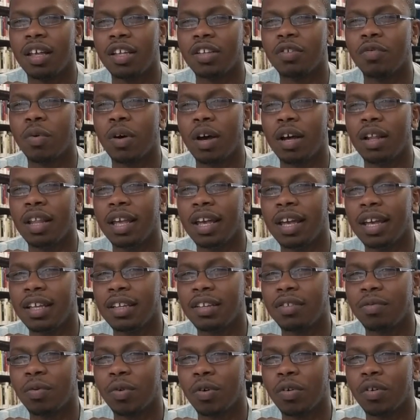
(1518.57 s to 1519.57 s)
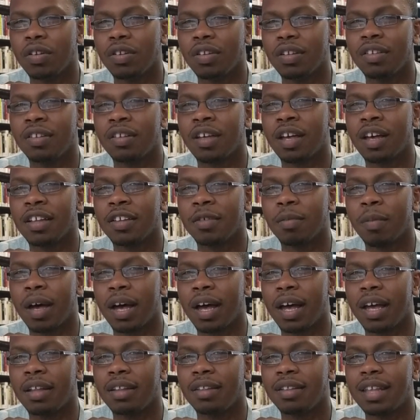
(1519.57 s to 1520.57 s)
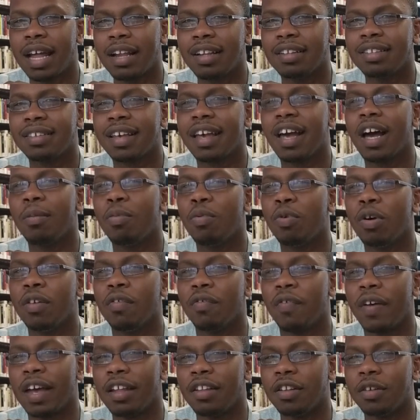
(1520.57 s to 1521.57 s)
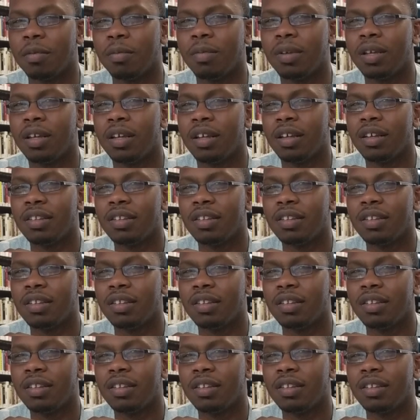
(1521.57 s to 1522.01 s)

as well as we're going to discuss my Dallas Cowboy fandom.